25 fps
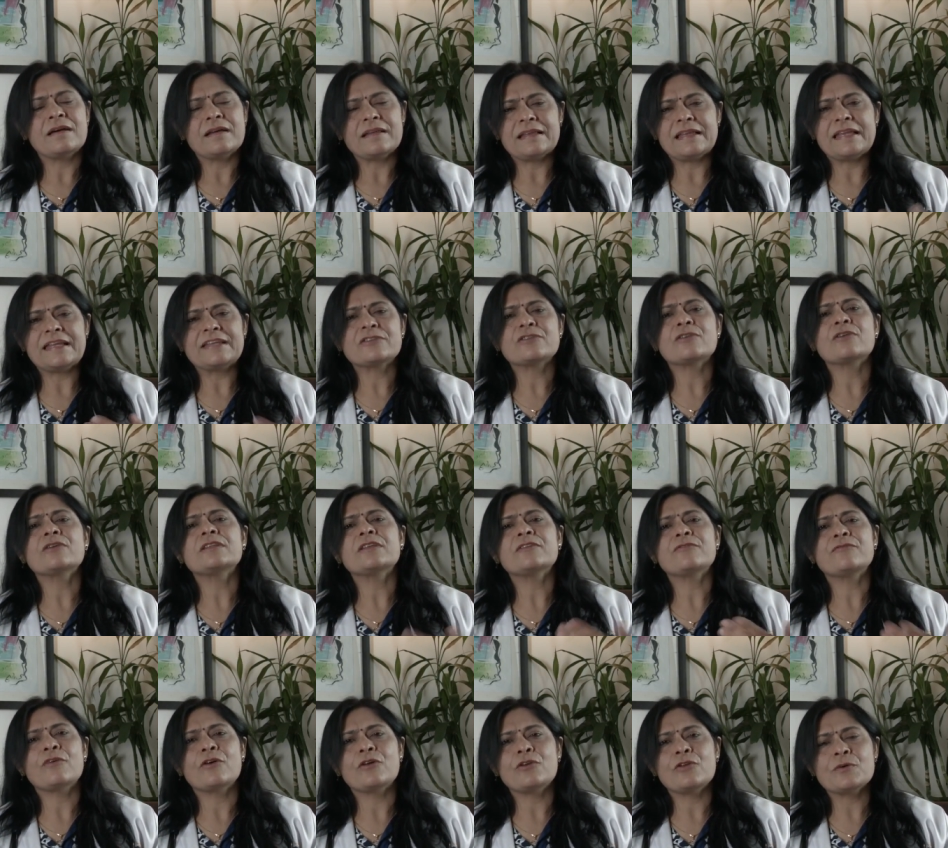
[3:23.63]
Later on, the
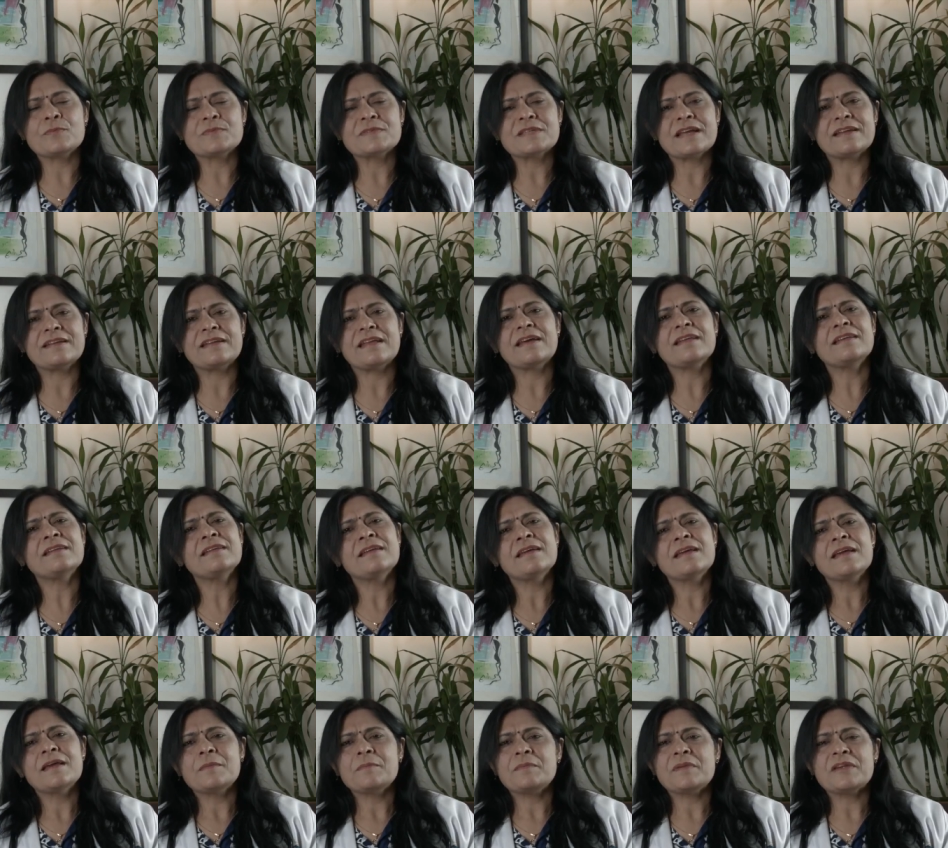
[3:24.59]
follow-ups are done.
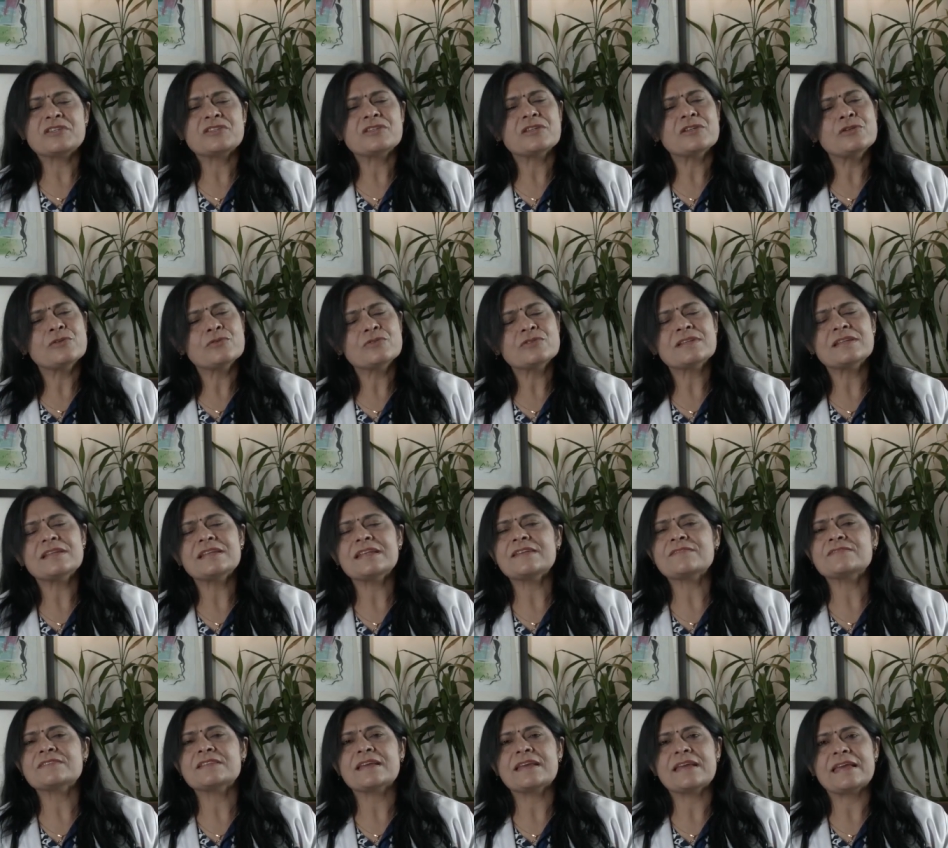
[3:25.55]
Patient usually
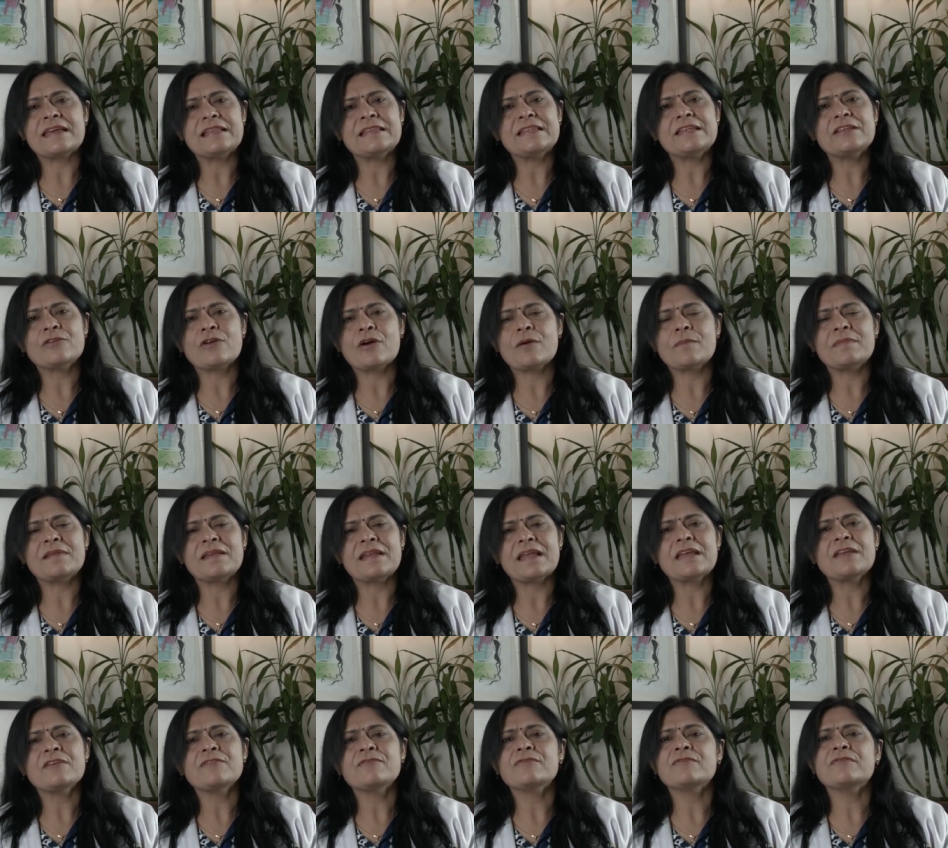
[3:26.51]
leaves a healthy, normal
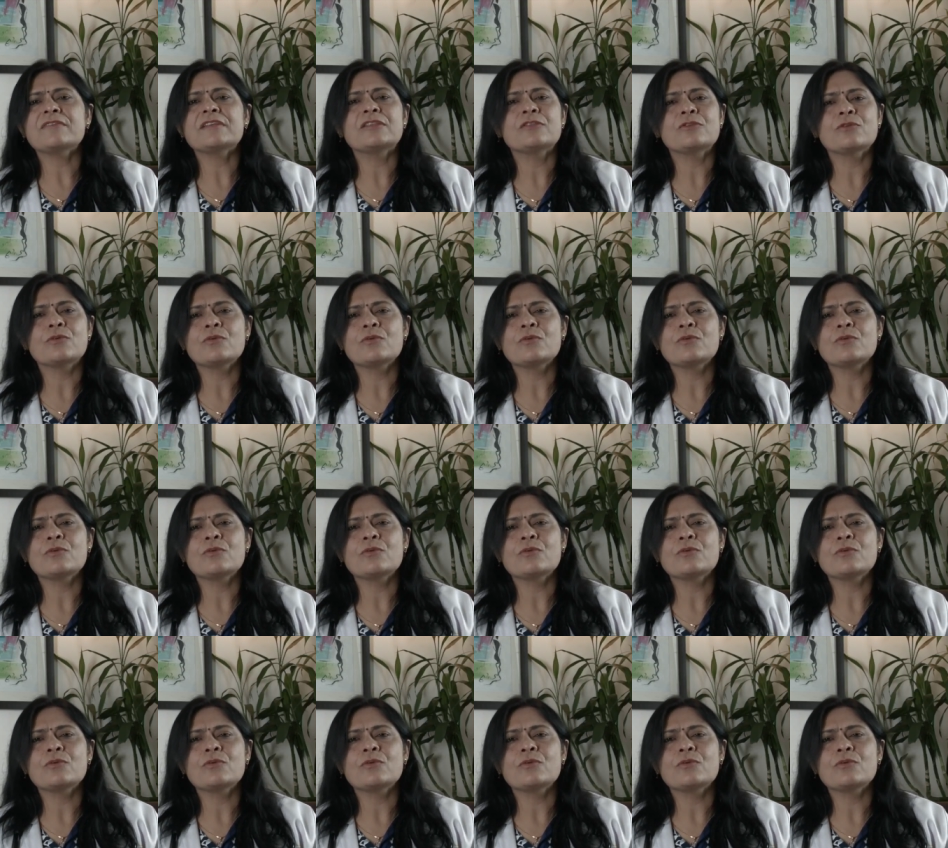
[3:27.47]
life with